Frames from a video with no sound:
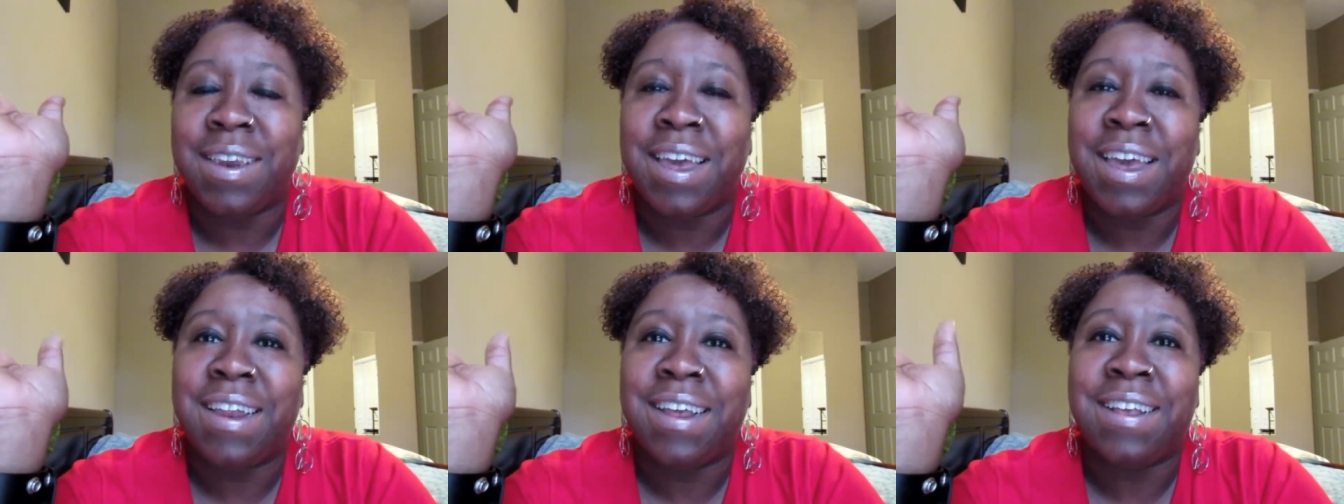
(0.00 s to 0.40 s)

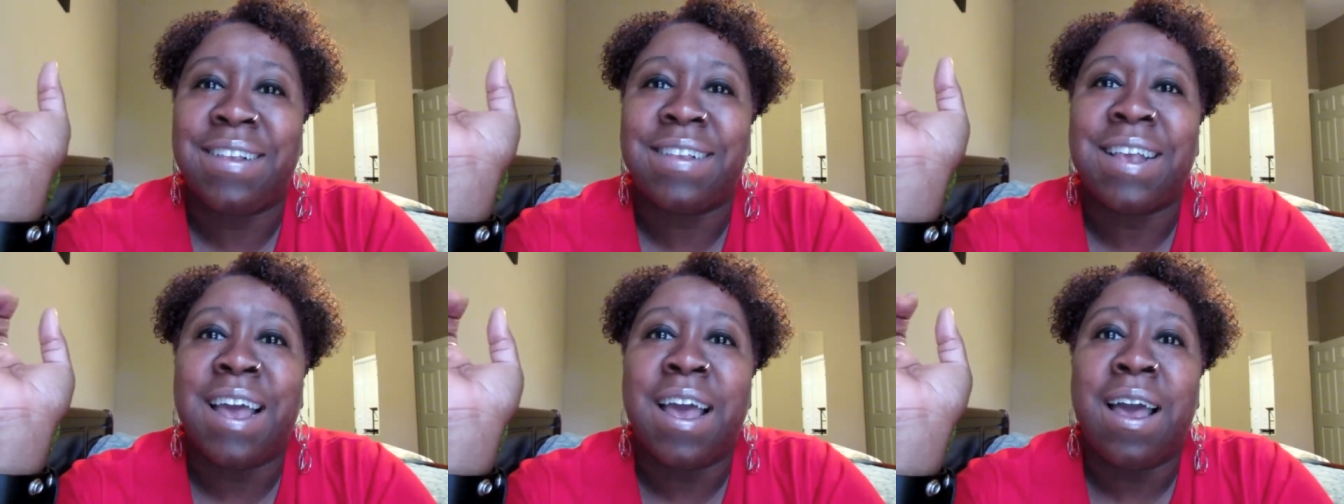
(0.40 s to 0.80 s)

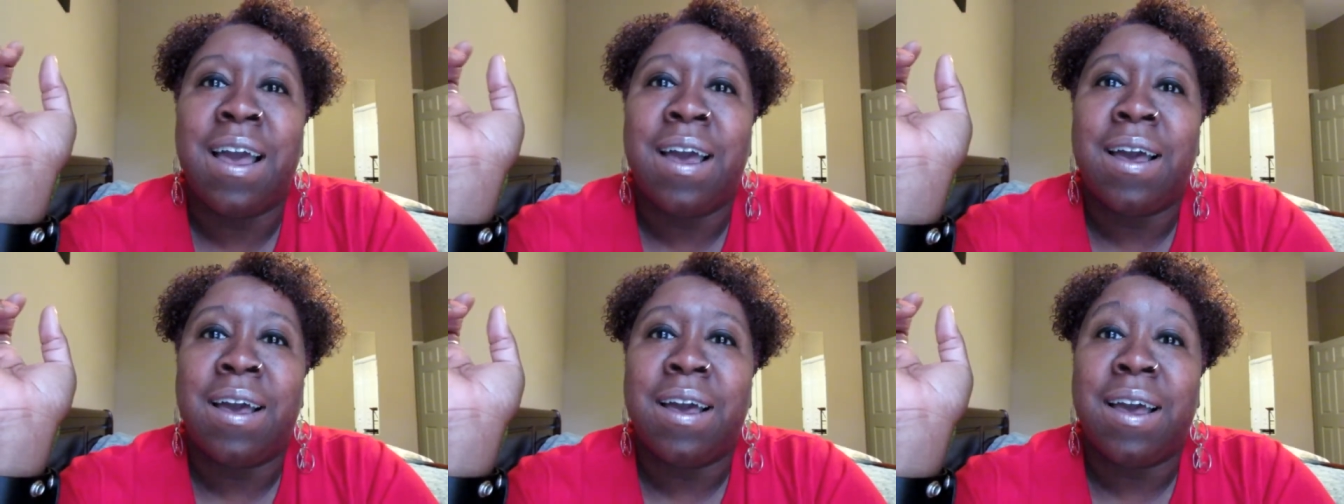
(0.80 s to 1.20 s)
ladies
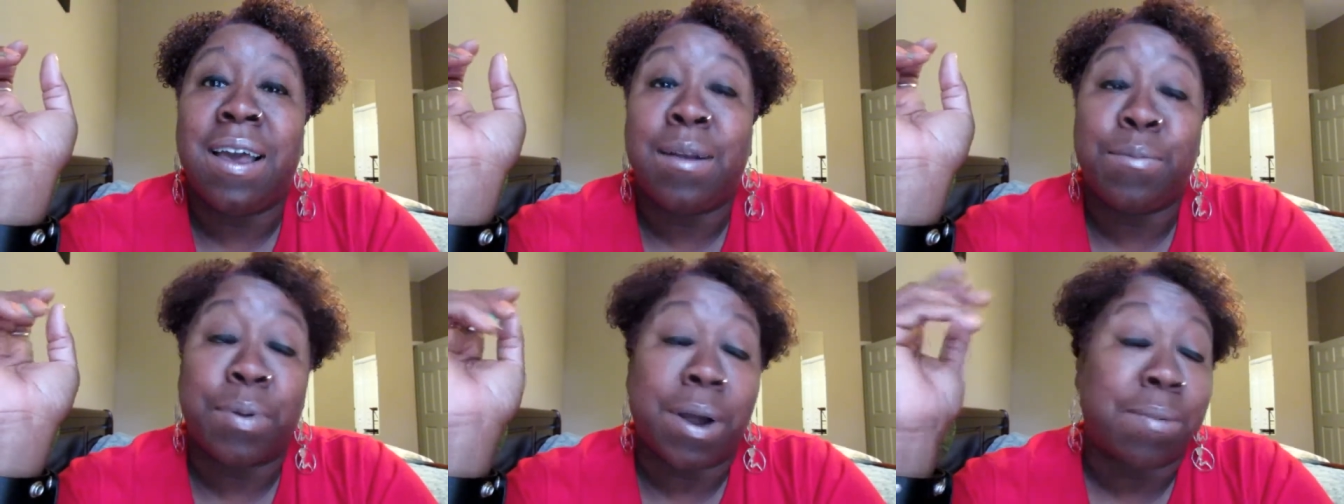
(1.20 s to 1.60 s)

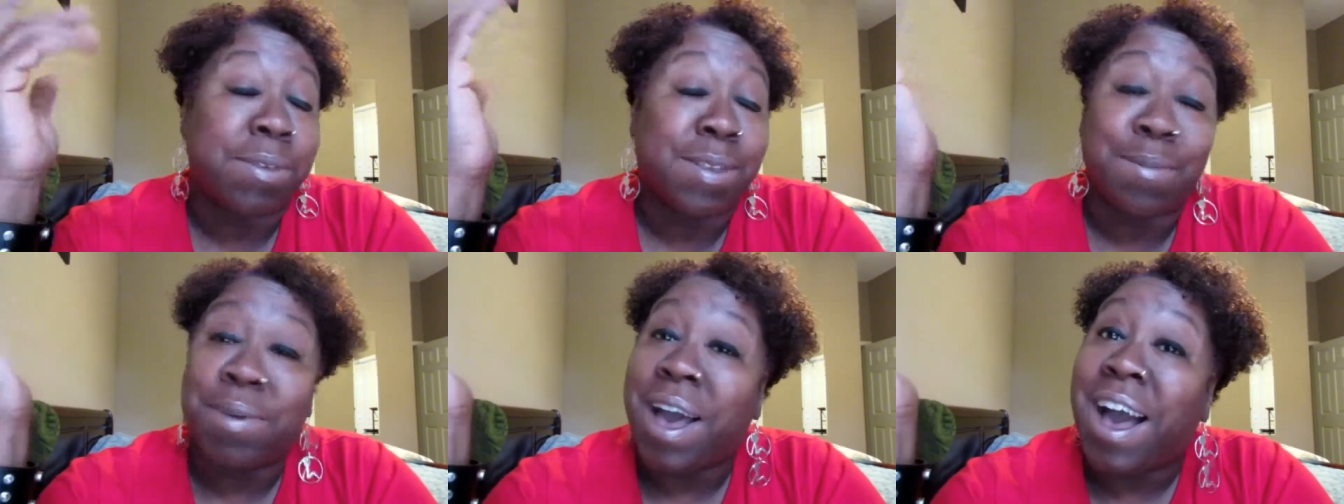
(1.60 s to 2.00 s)
and probably
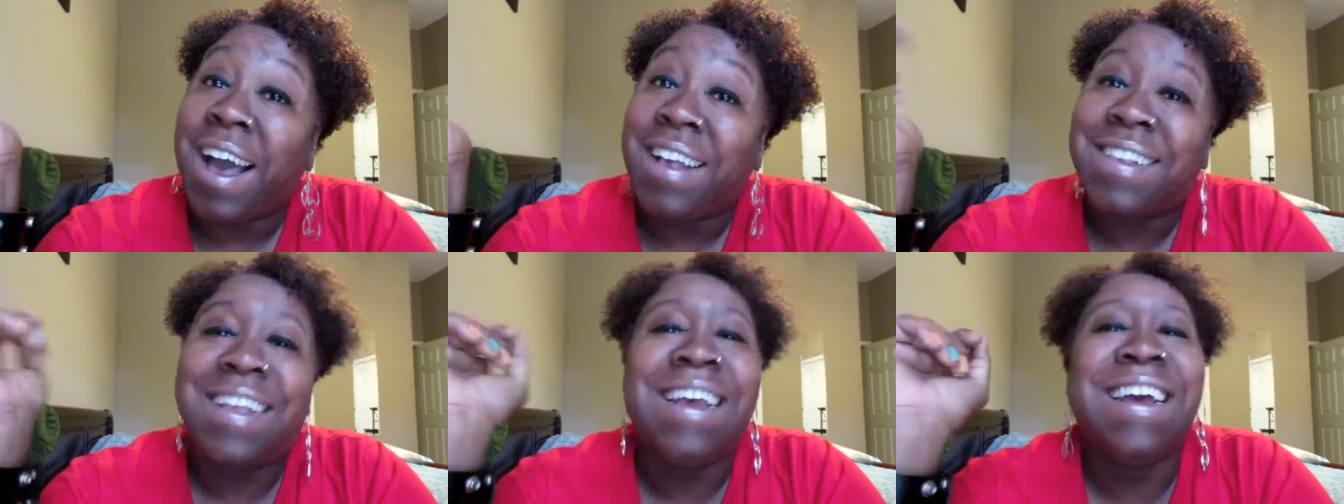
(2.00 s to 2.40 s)
some
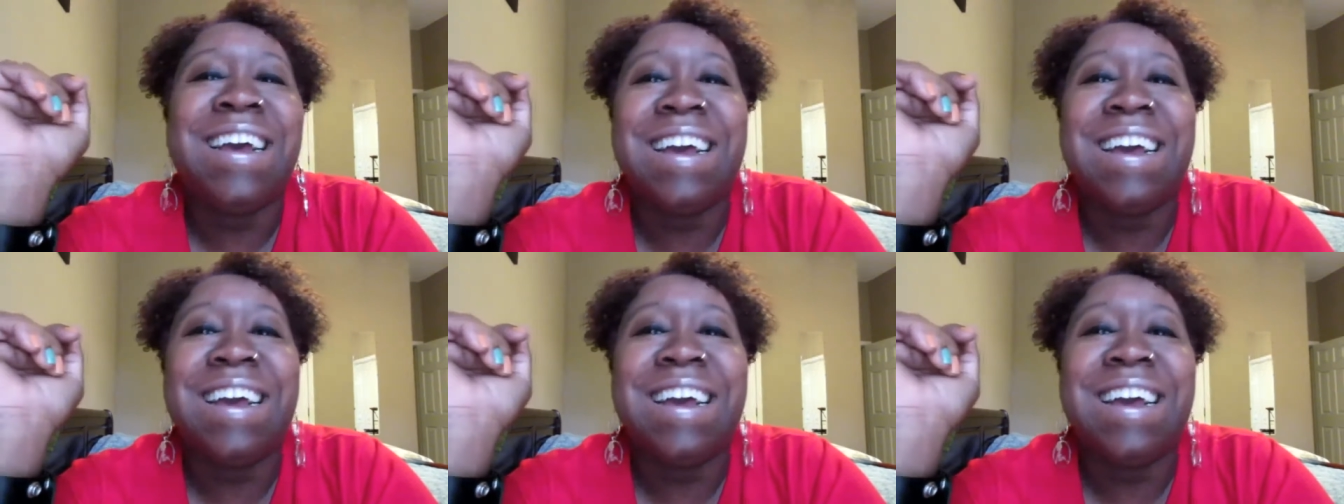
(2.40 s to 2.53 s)
guys